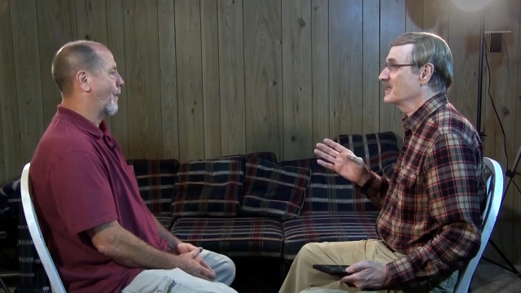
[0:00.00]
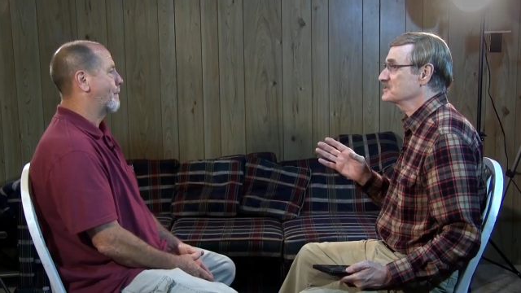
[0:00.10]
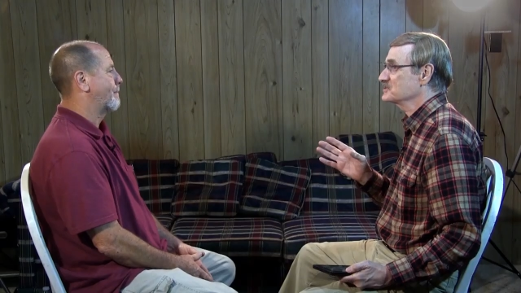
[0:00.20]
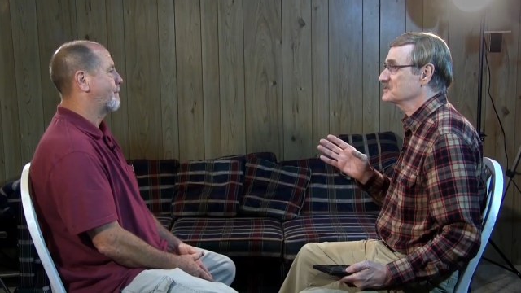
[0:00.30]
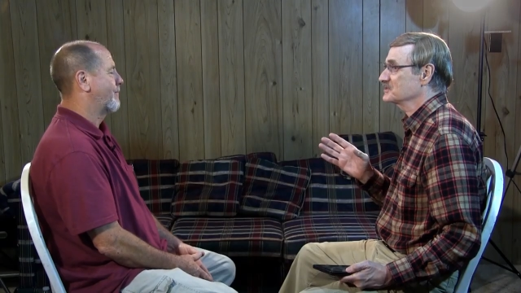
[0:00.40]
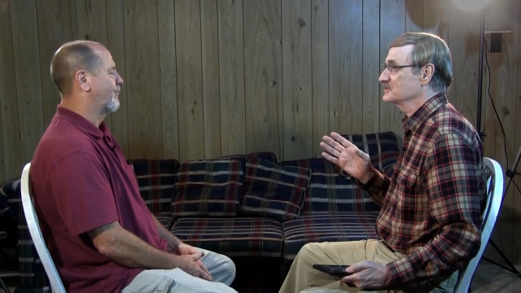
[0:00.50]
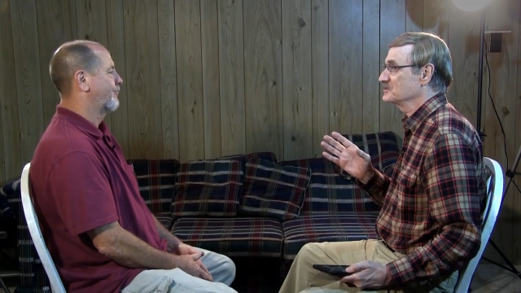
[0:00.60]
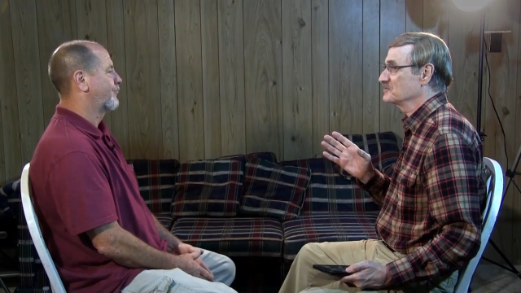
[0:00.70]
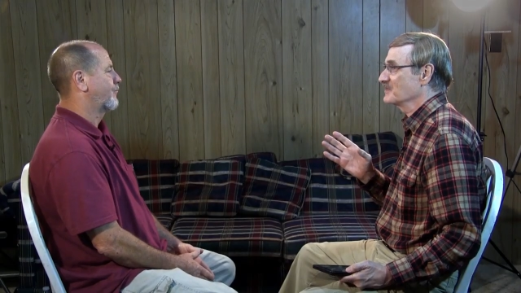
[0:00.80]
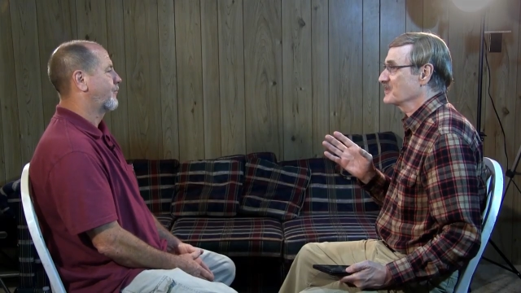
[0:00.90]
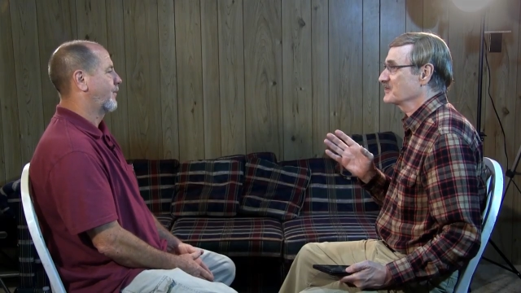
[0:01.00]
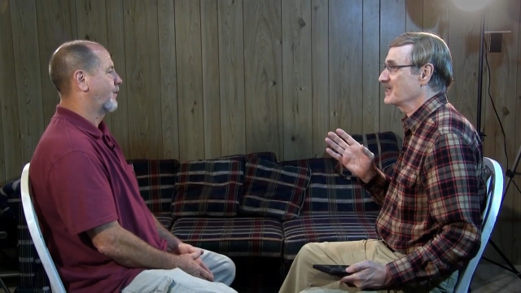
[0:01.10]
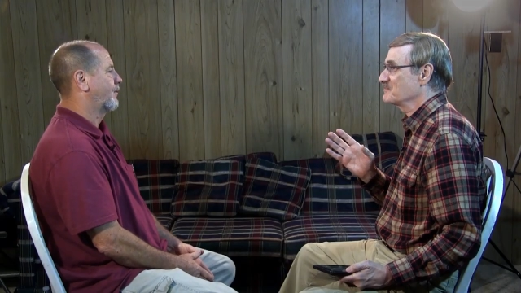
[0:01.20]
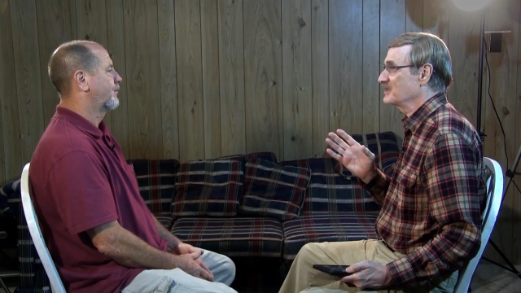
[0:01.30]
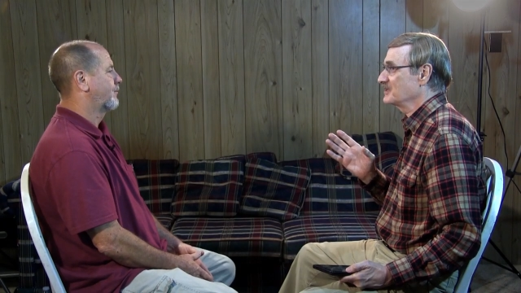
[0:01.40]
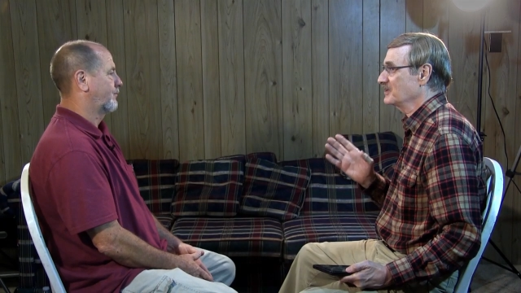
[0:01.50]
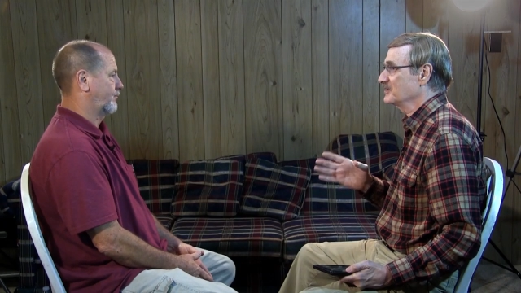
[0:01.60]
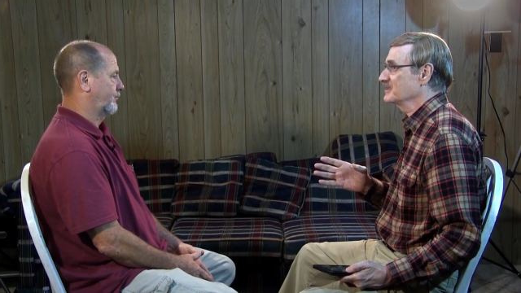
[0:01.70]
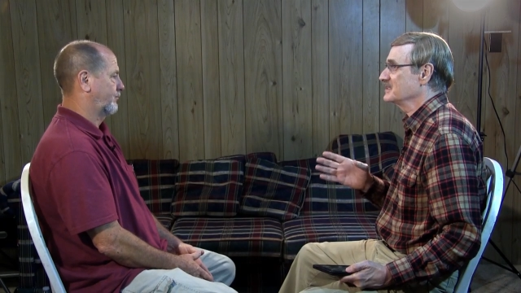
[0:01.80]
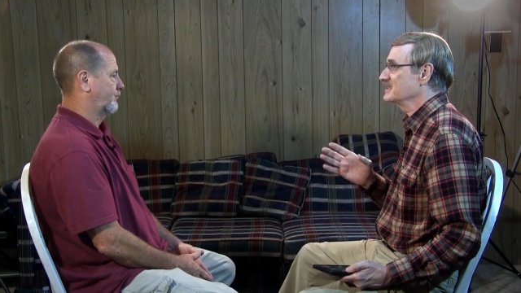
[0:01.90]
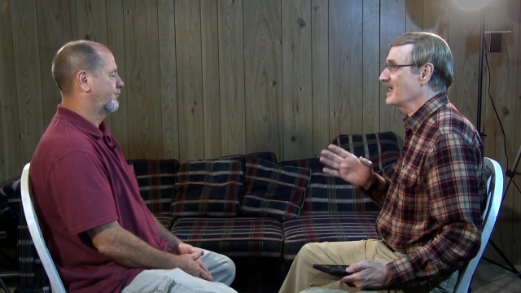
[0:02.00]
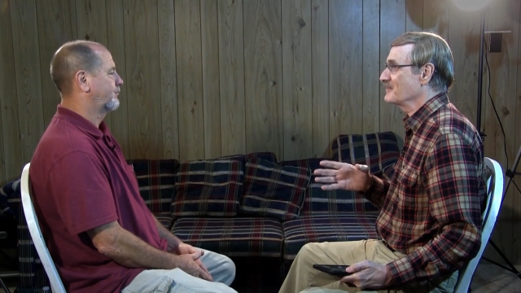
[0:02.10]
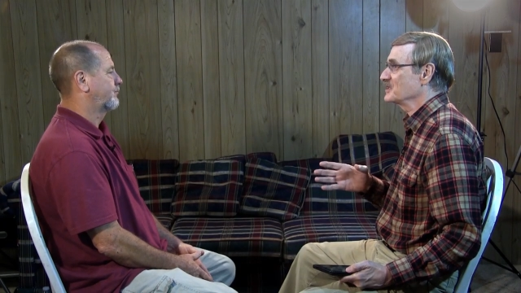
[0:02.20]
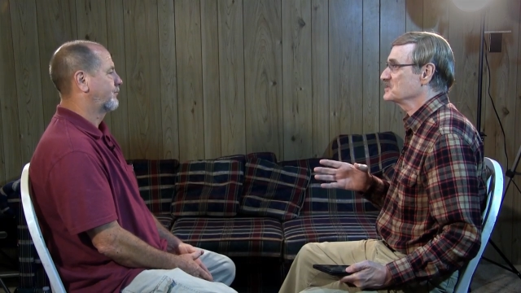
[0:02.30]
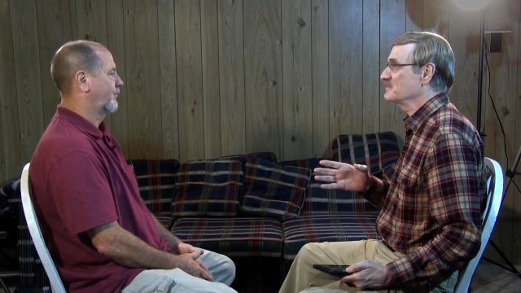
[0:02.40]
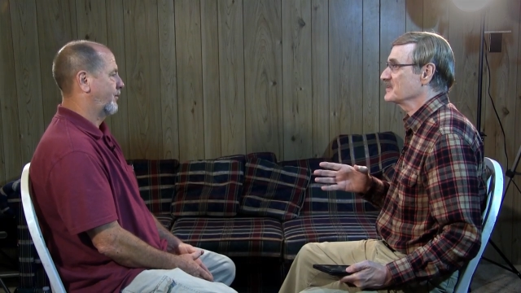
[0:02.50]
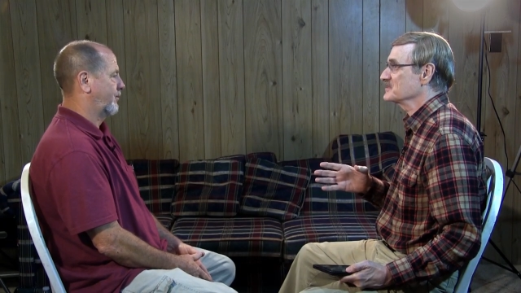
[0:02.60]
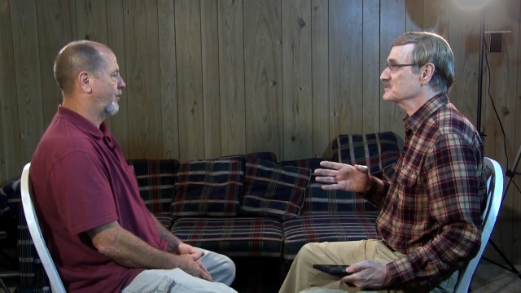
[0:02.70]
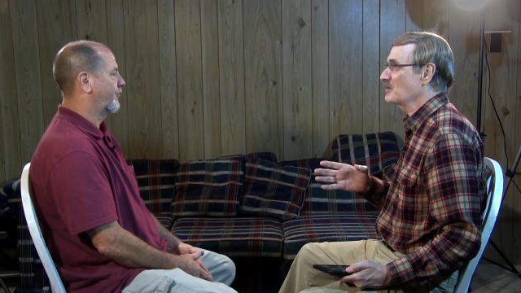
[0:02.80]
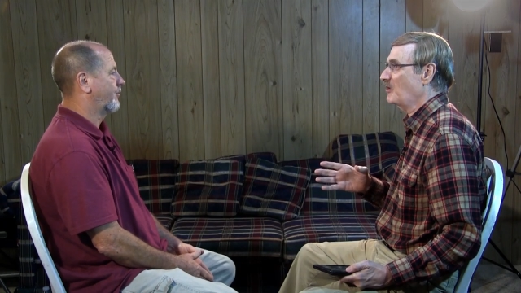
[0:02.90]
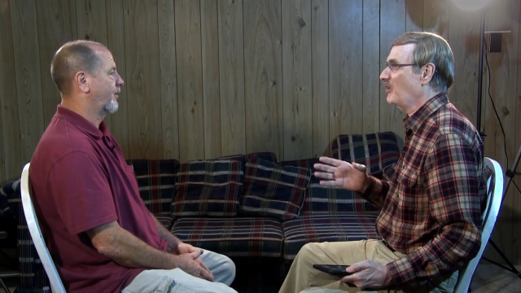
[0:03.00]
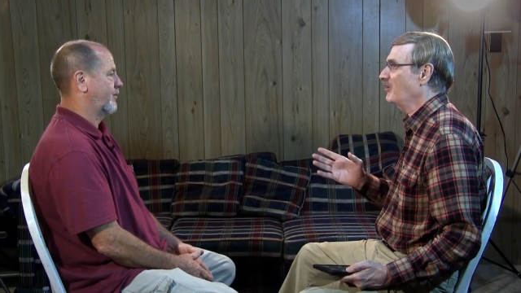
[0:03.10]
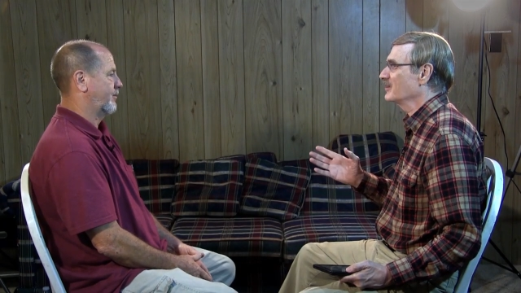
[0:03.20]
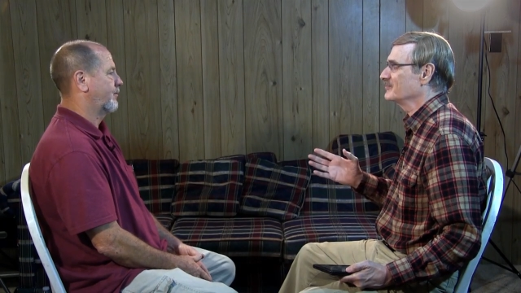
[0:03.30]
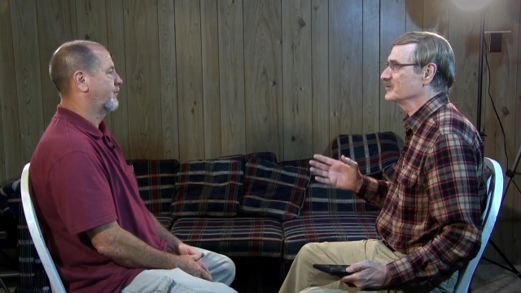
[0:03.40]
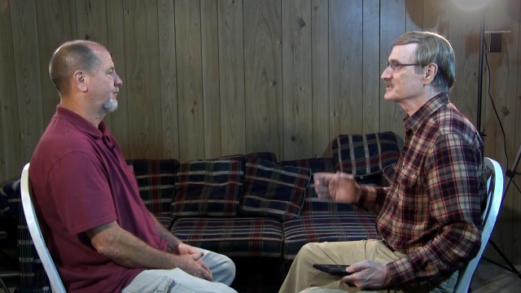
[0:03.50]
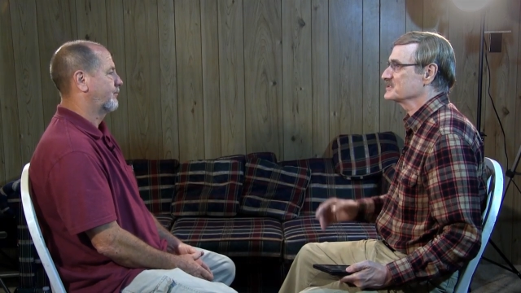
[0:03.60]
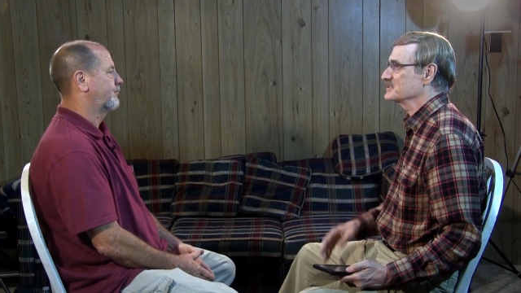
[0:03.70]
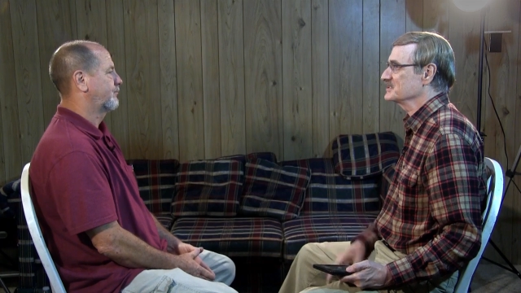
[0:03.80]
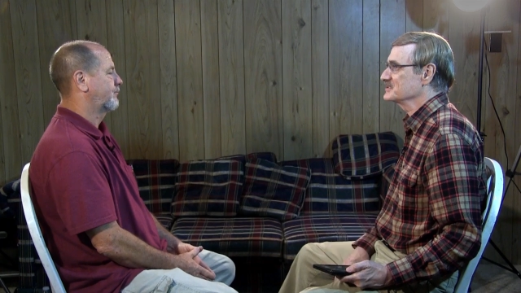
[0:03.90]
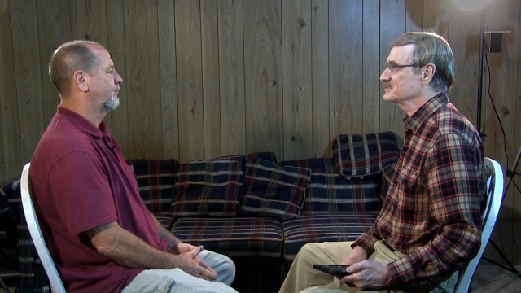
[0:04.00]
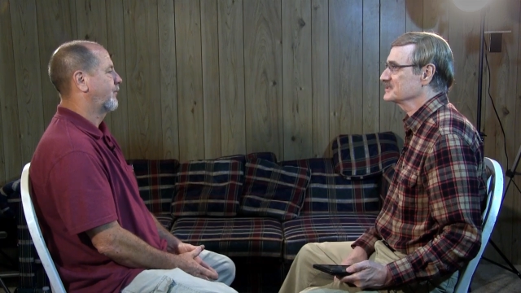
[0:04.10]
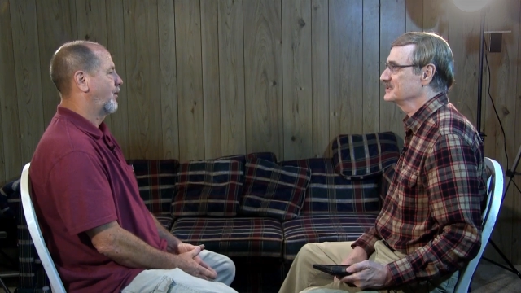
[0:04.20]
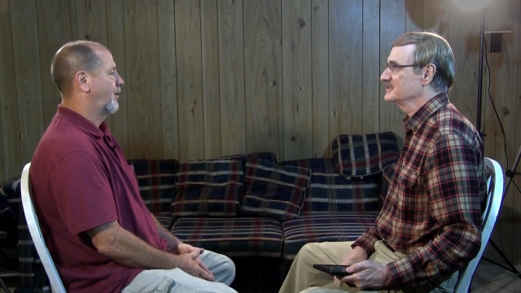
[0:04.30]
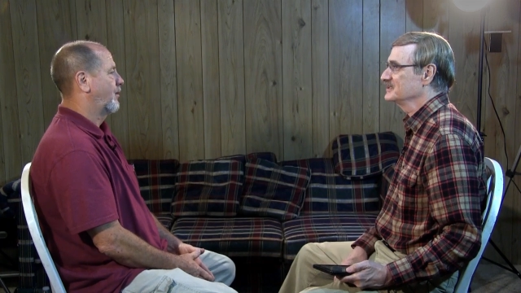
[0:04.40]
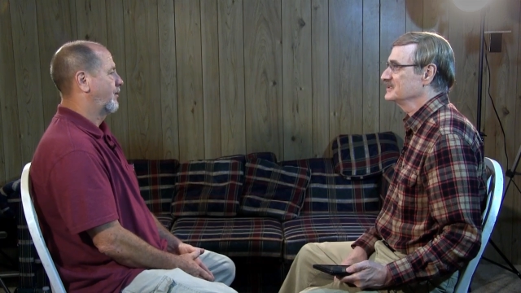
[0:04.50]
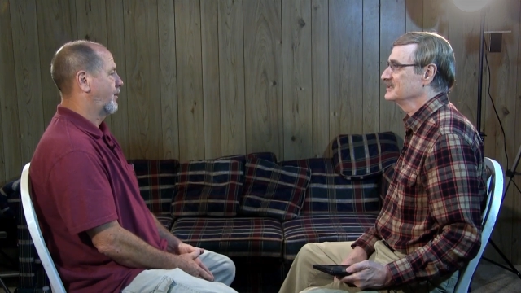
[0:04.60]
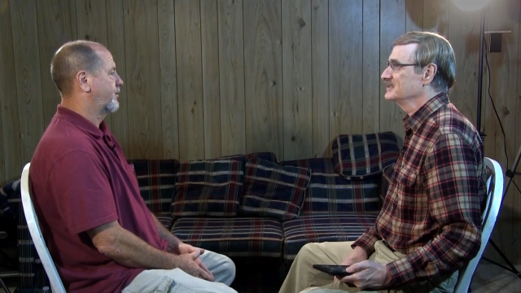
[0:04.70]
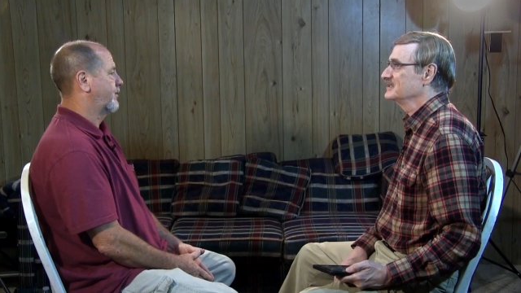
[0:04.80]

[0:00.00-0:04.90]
Speaker 1: much your mother had been hurt and damaged by this suffered, horrible yes. disease. Yeah,